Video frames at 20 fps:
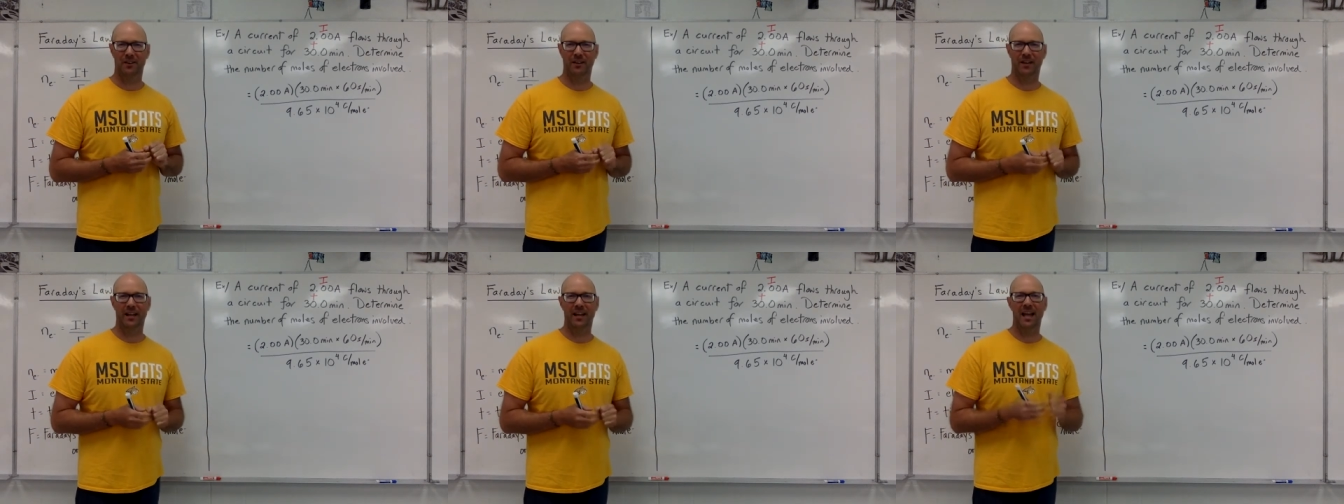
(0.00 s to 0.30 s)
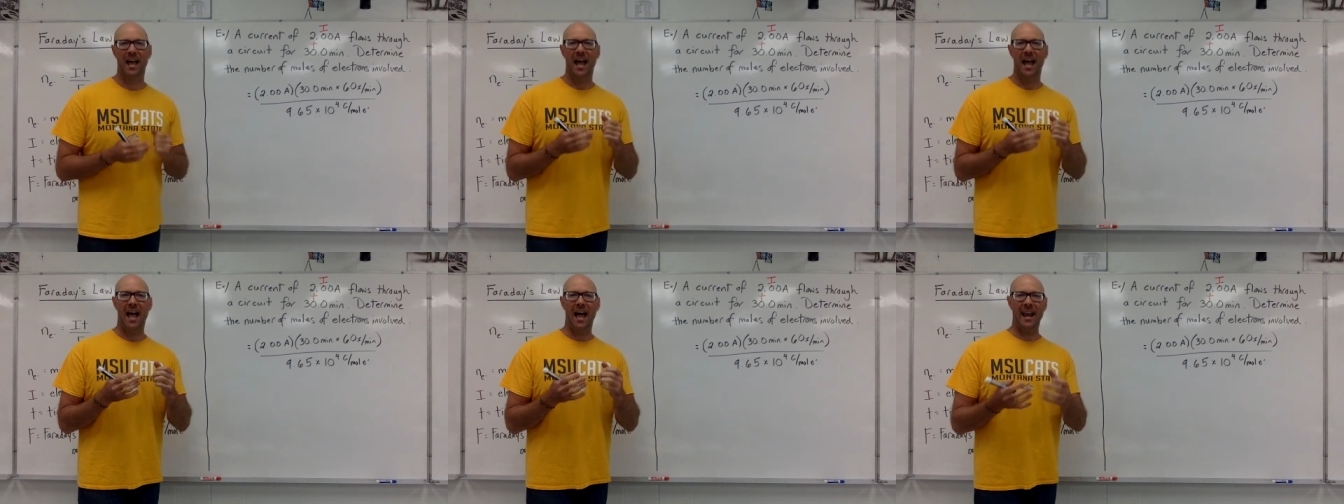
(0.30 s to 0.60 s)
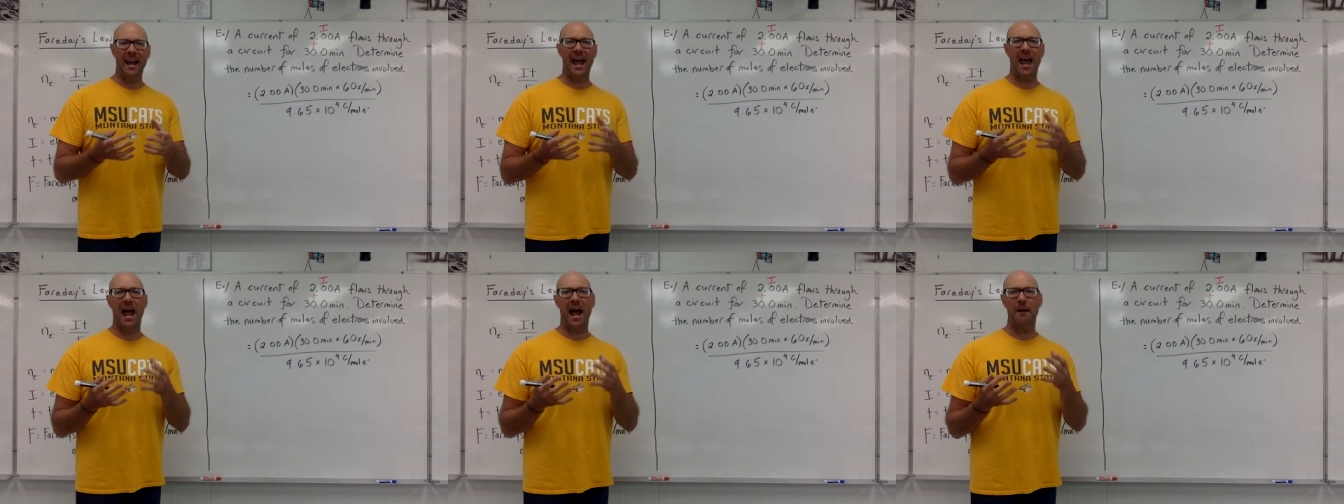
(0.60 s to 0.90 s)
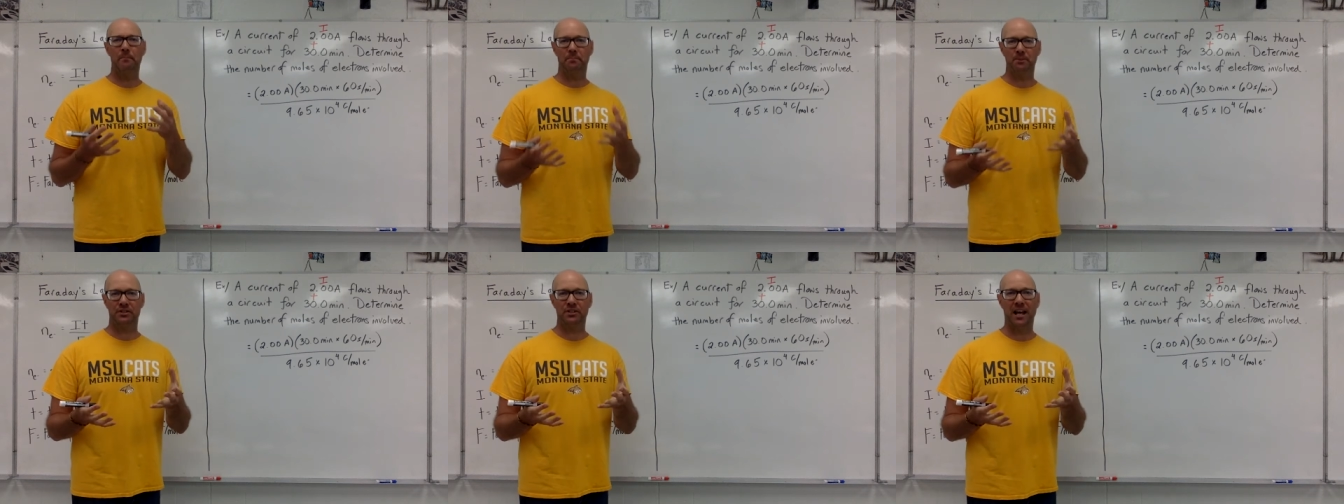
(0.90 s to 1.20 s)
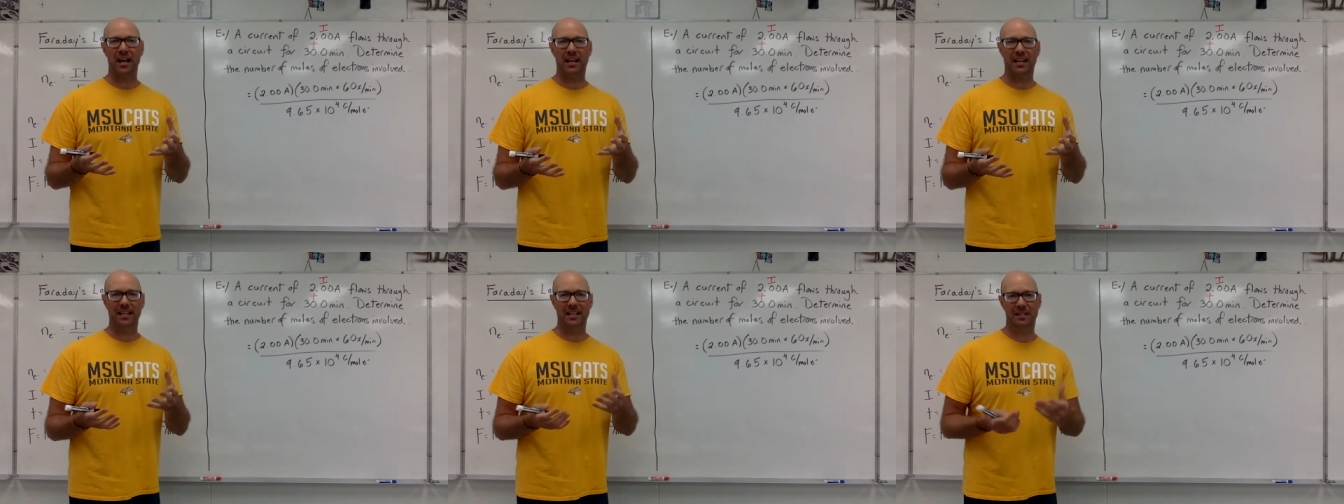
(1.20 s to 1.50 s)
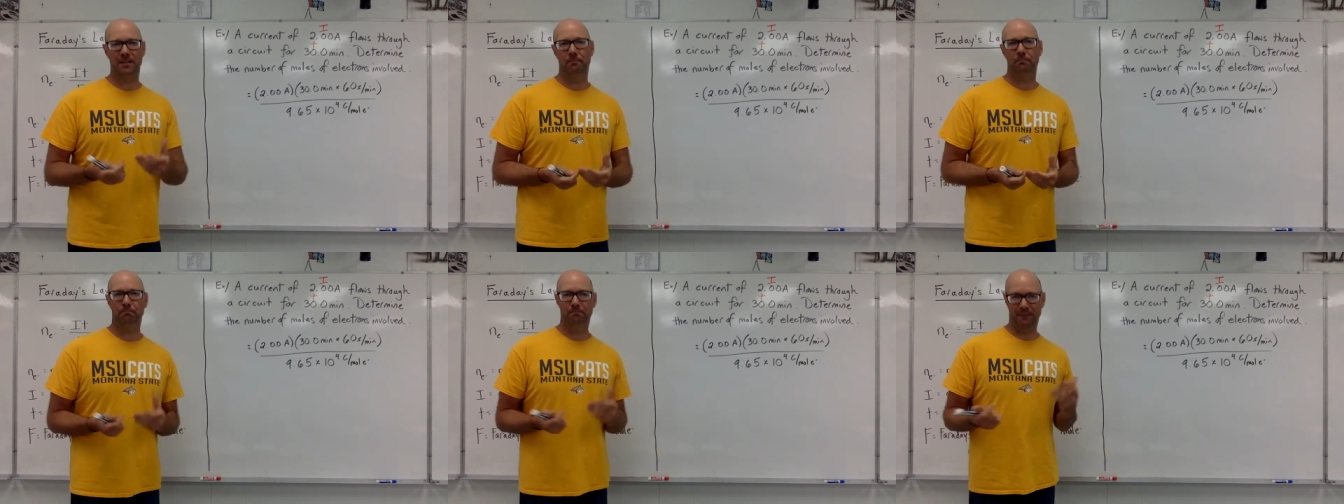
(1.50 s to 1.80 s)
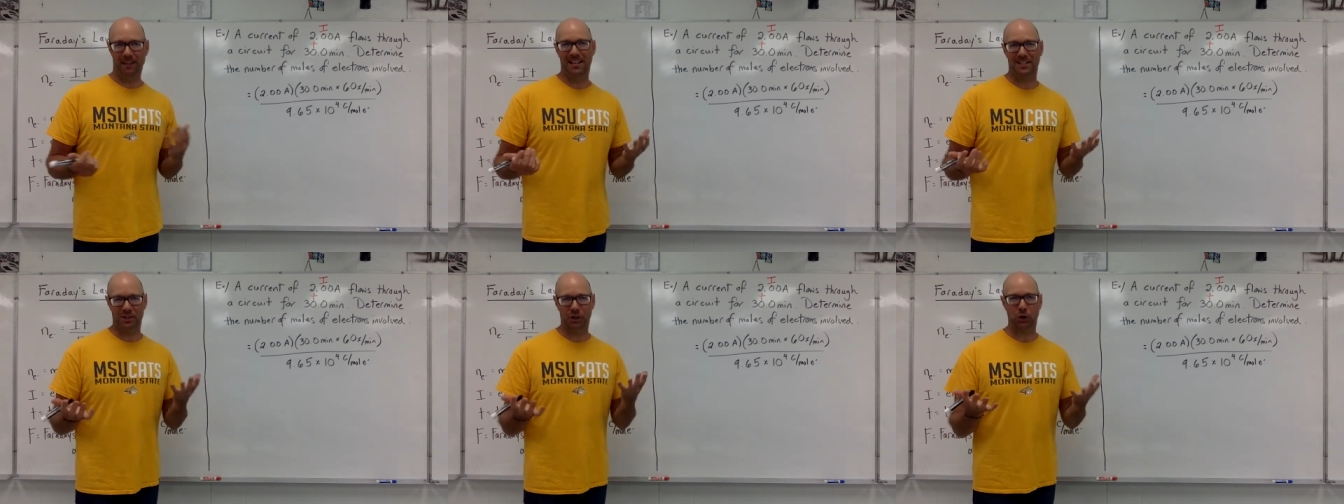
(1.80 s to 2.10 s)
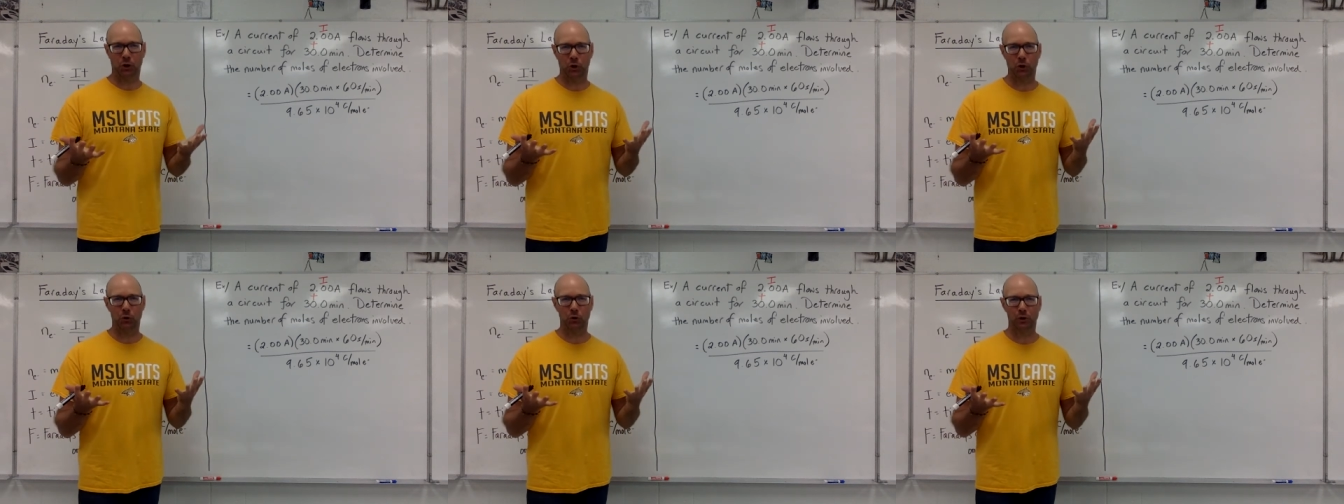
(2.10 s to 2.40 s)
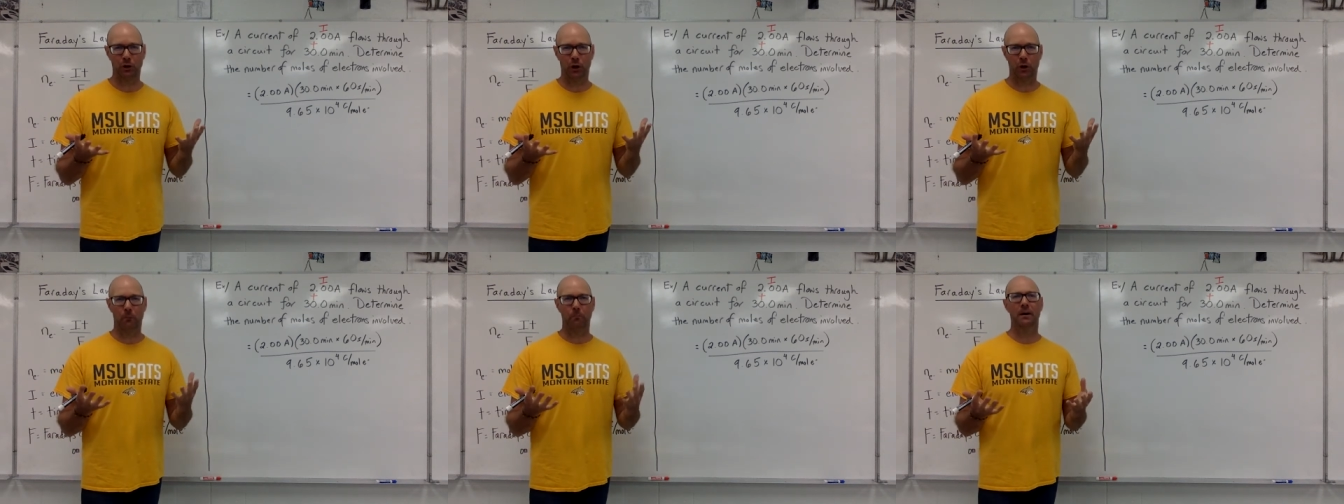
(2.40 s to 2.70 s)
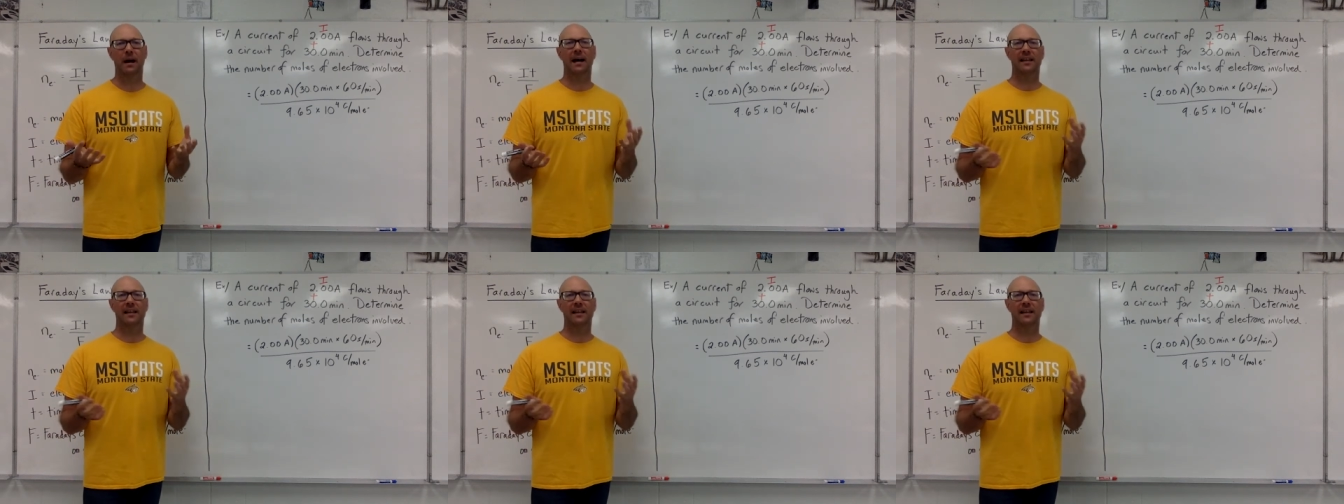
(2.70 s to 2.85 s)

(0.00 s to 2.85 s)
Okay? An amp second is a coulomb,